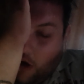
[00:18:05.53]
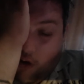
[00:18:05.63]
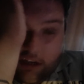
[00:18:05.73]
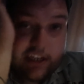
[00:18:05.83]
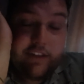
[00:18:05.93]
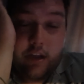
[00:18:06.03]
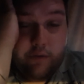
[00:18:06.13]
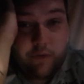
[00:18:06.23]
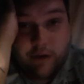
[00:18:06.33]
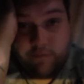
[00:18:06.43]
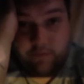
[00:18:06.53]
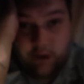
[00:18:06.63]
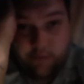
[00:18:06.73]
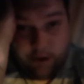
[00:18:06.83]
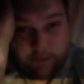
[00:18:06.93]
Honestly, though, if you have
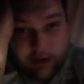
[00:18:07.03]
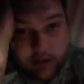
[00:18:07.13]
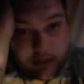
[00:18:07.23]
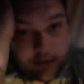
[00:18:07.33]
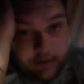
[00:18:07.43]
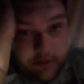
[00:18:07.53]
if you haven't actually